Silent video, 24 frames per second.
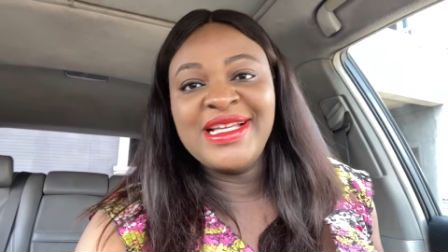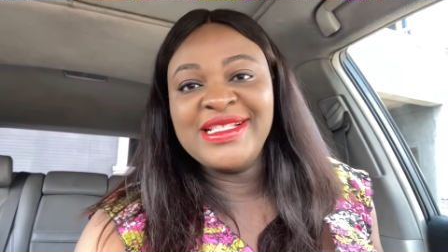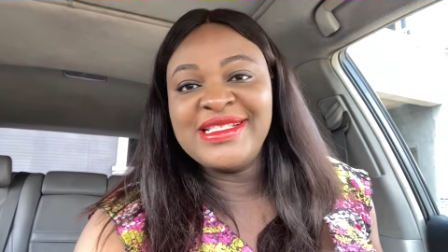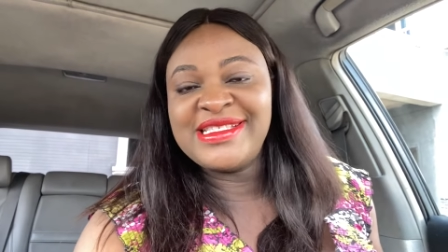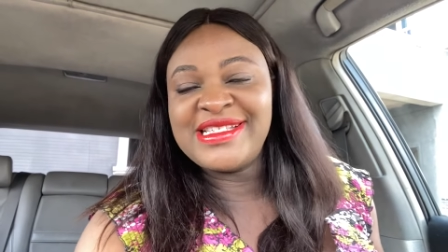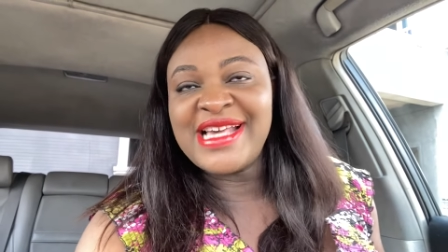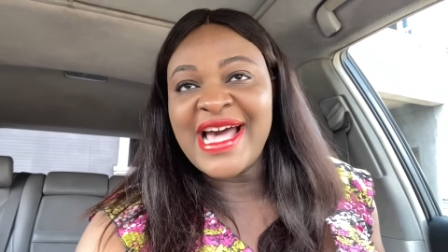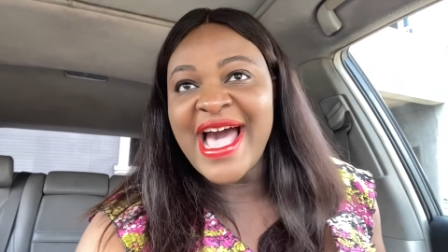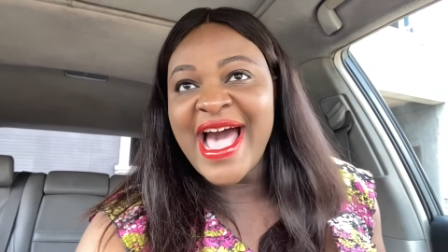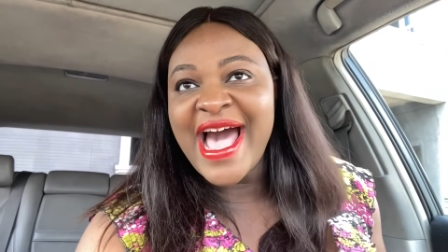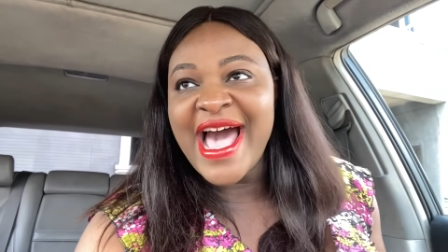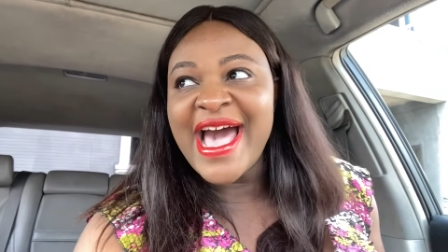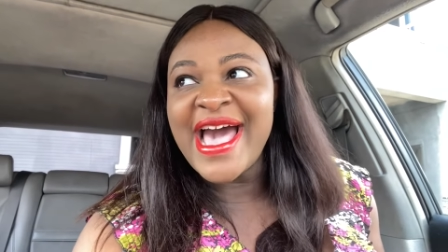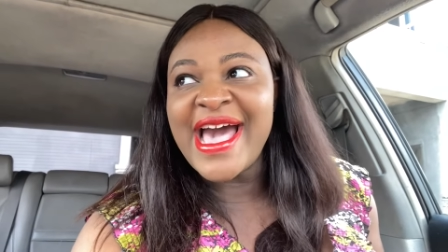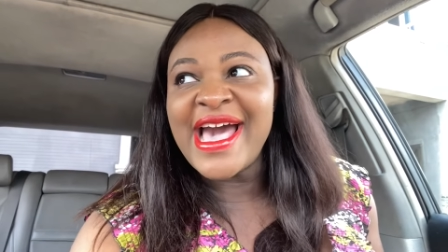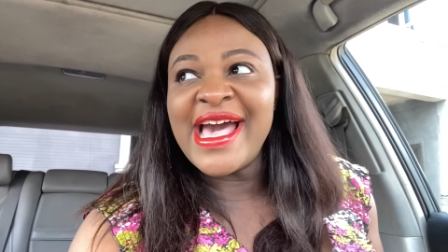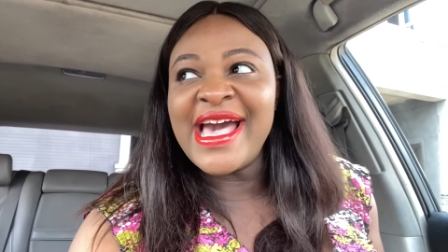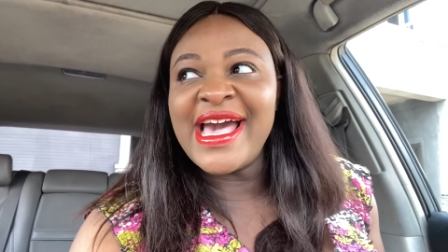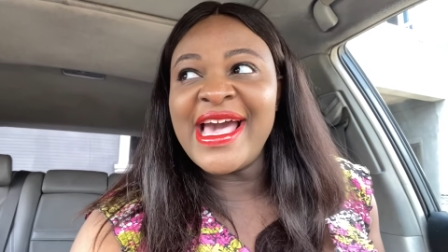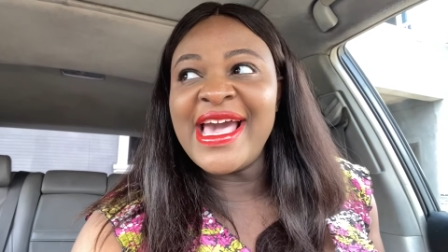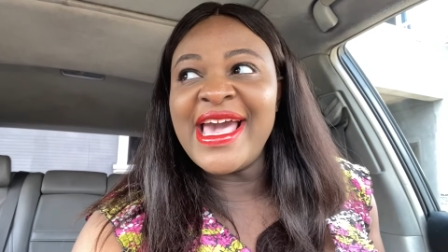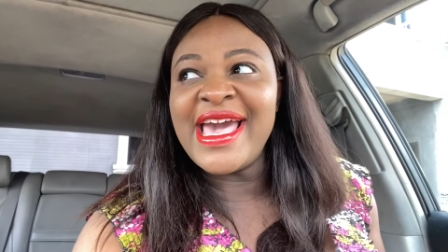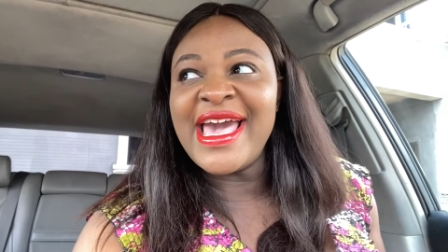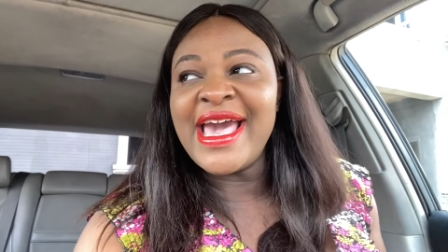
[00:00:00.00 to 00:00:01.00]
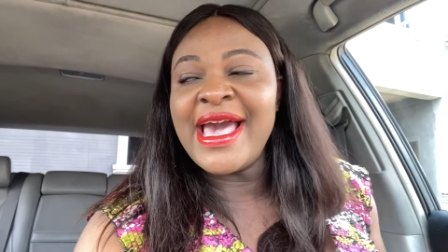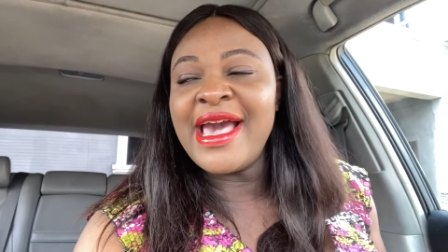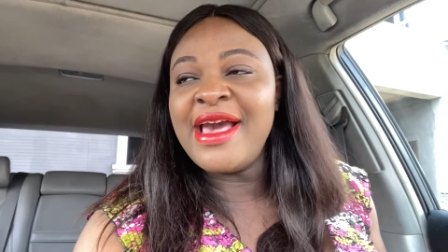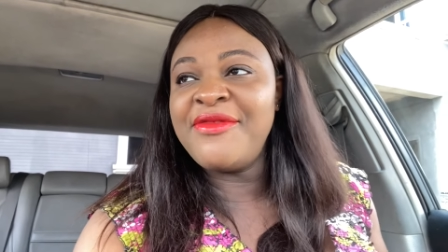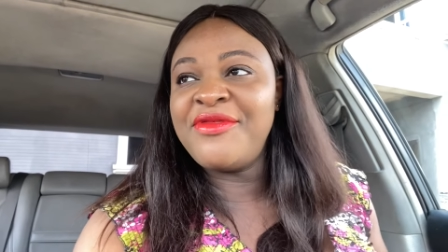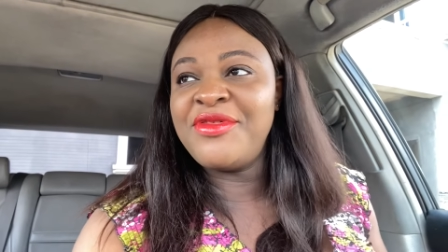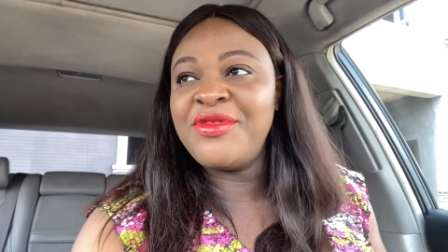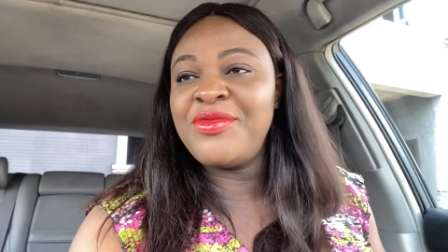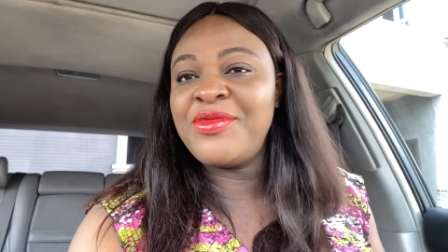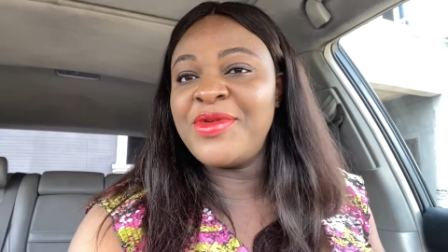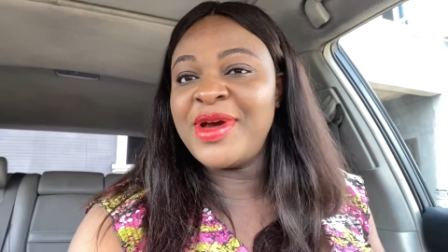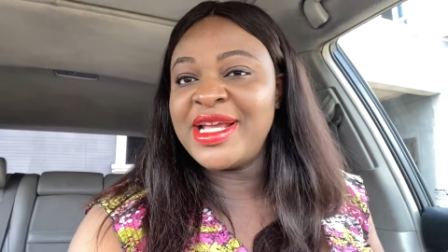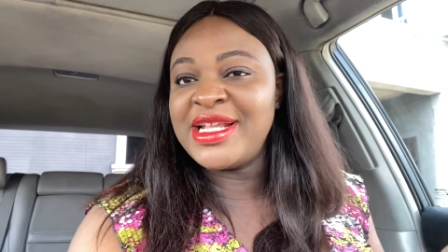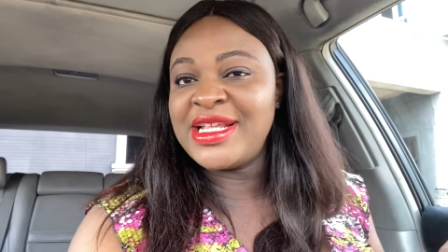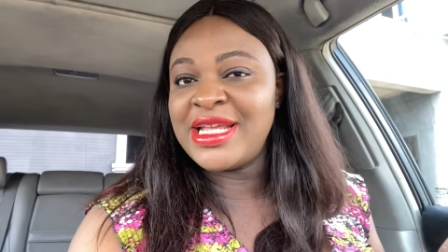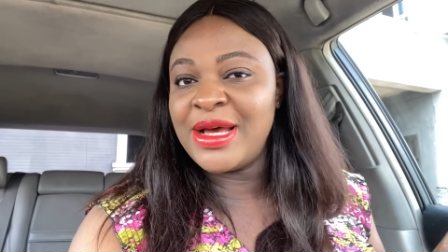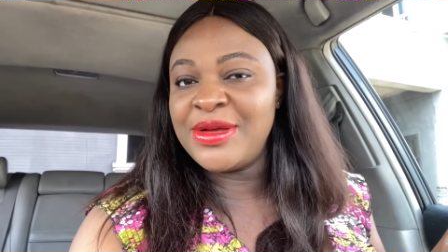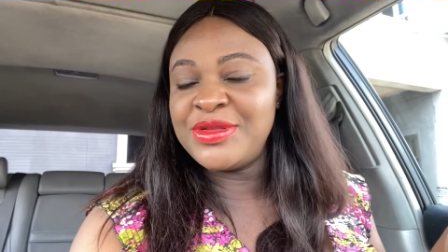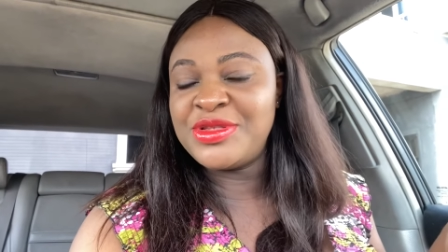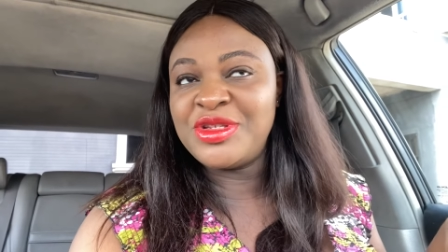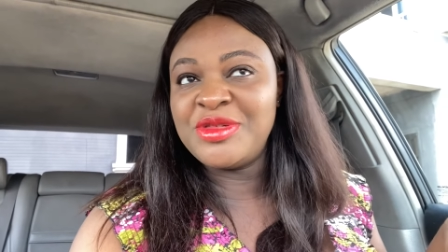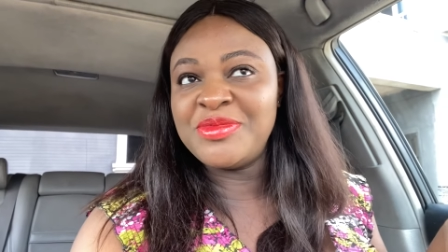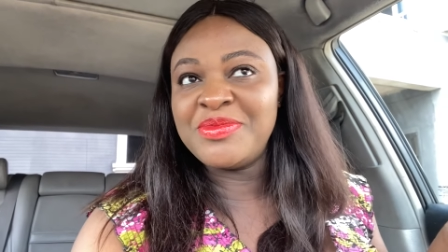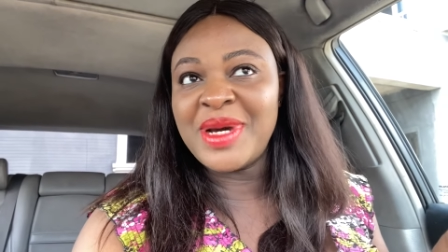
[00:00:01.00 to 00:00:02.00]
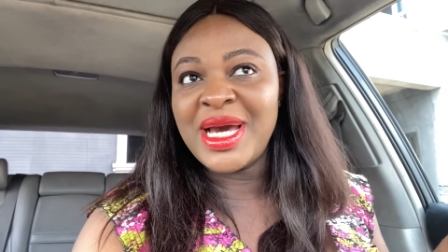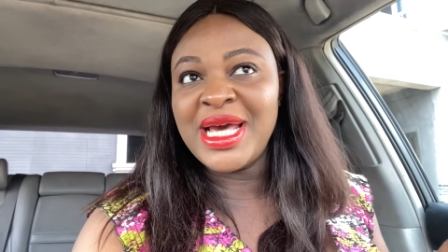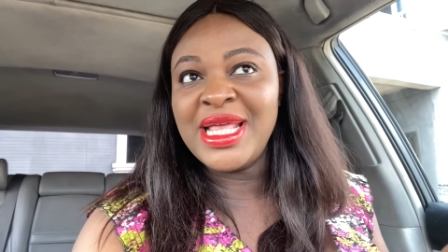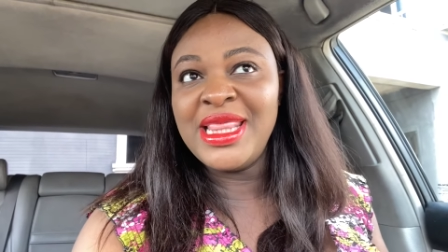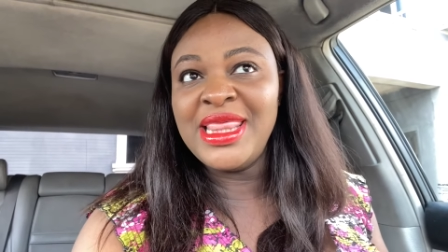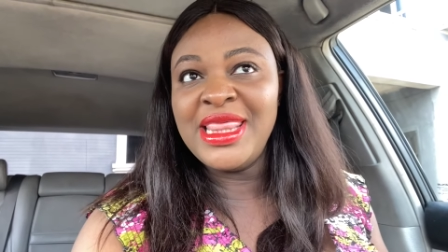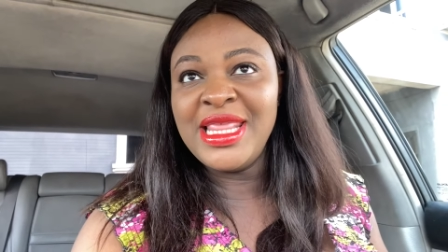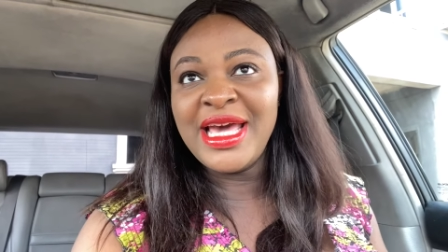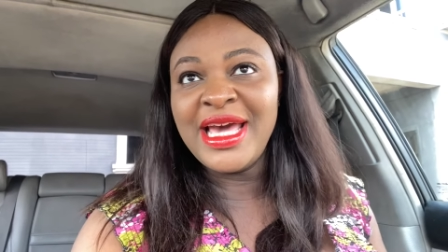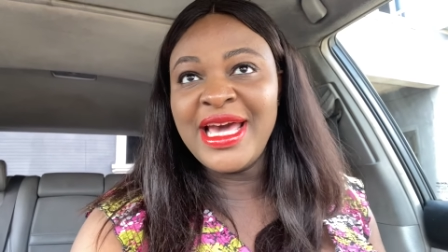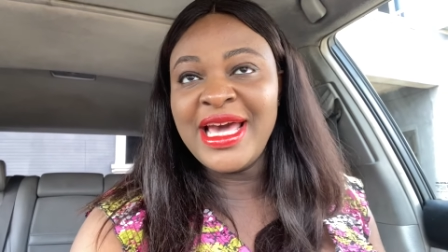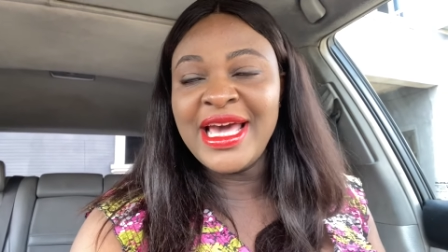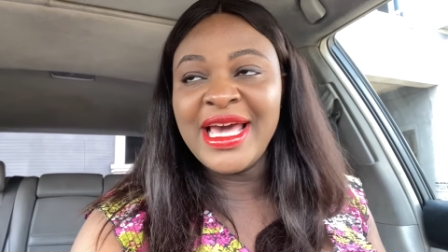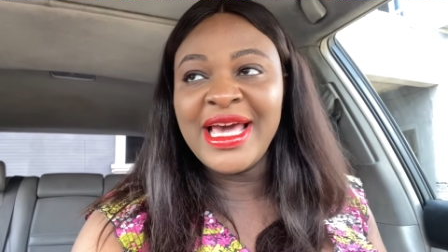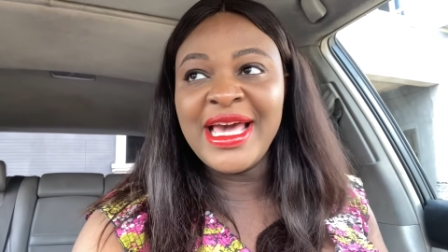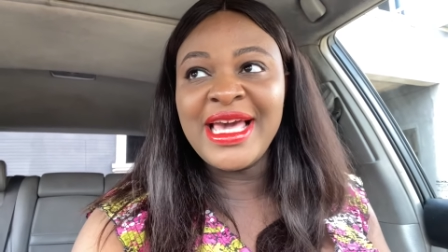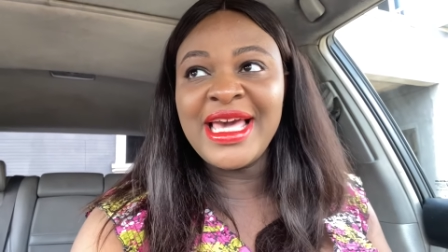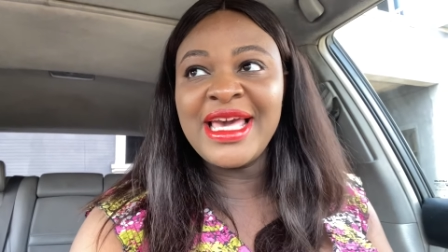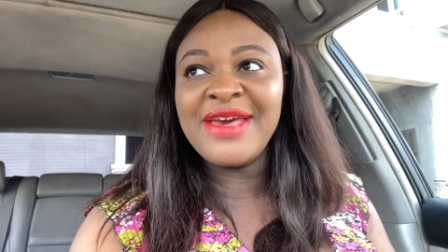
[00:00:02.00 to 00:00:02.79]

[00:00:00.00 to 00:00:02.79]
thigh everywhere down to my leg